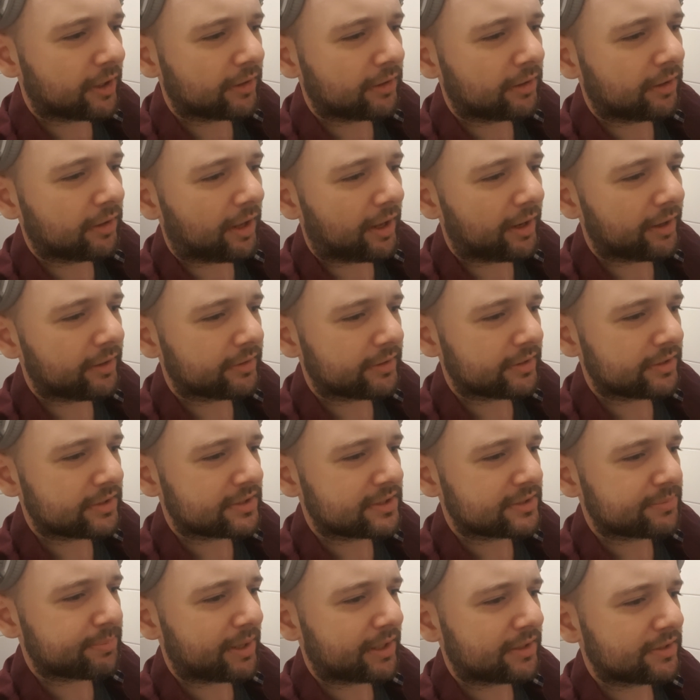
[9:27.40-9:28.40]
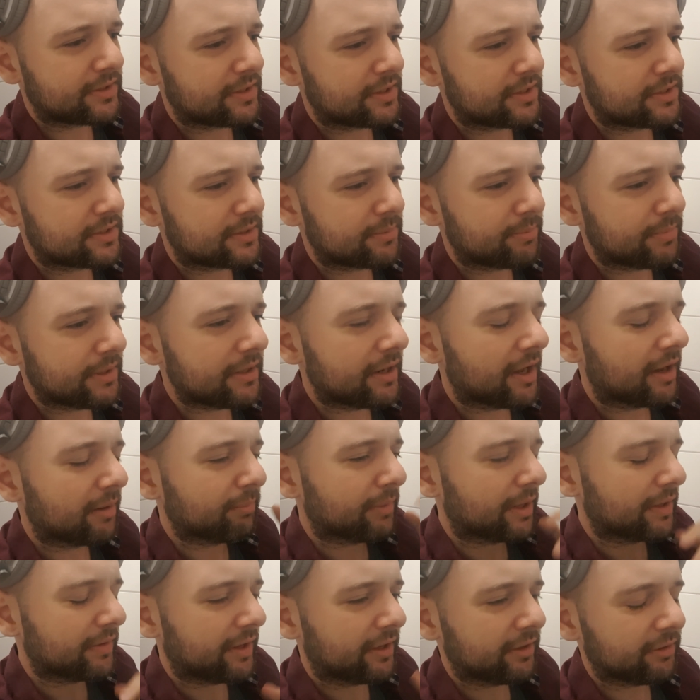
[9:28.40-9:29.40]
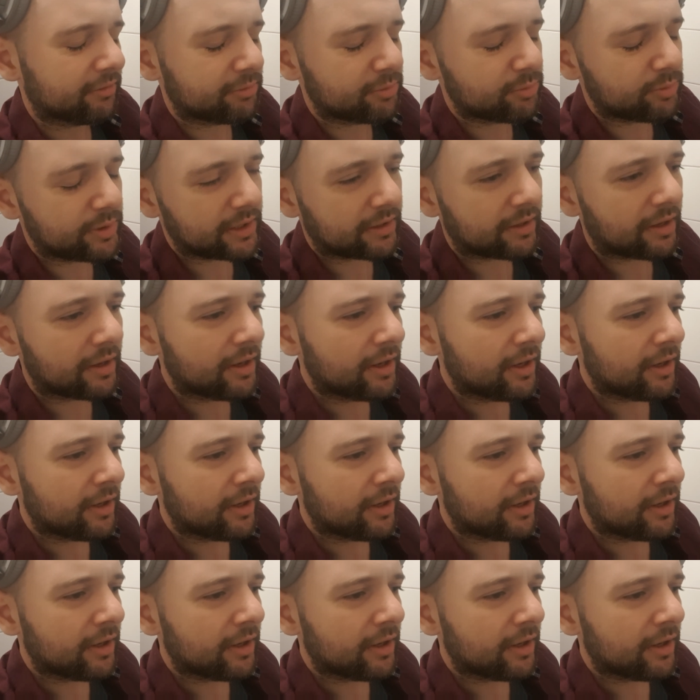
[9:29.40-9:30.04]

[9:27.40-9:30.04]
client expects this to be done by the end of the week.